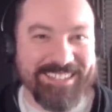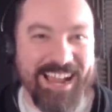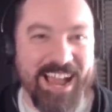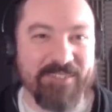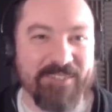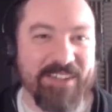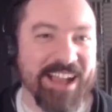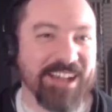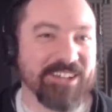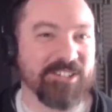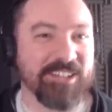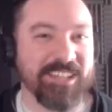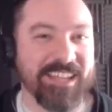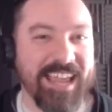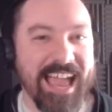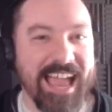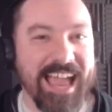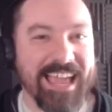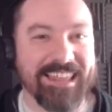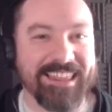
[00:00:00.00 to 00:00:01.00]
I've mm-hmm. actually
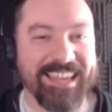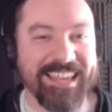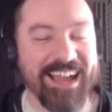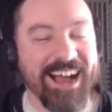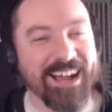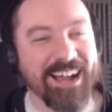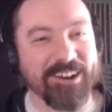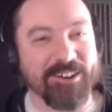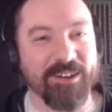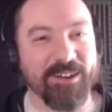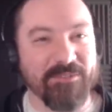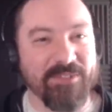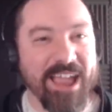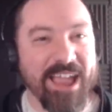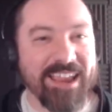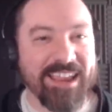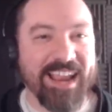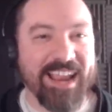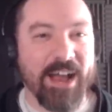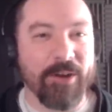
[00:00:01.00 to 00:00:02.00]
had the honor of
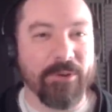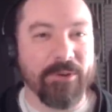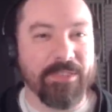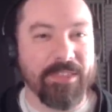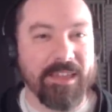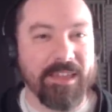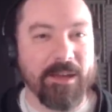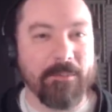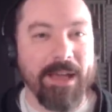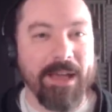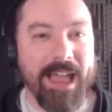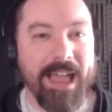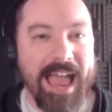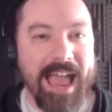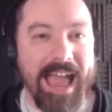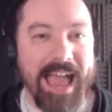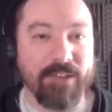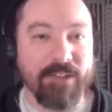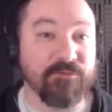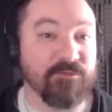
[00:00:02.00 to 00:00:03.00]
hanging out with him
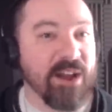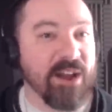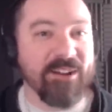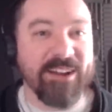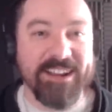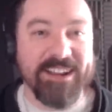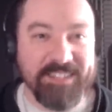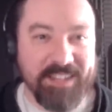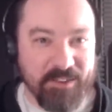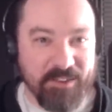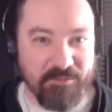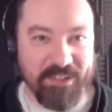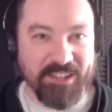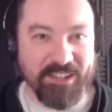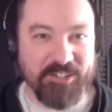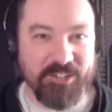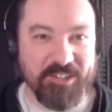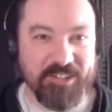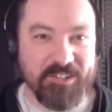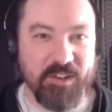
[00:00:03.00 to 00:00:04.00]
at various
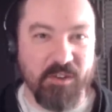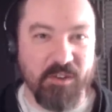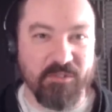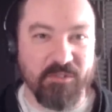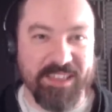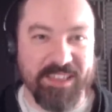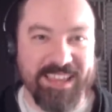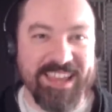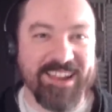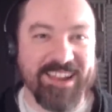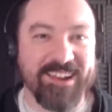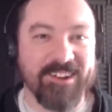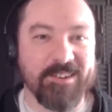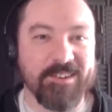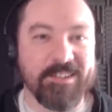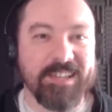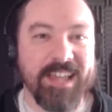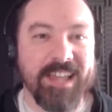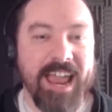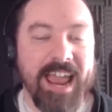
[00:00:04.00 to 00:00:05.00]
conventions over the
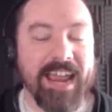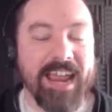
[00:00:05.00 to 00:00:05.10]
years.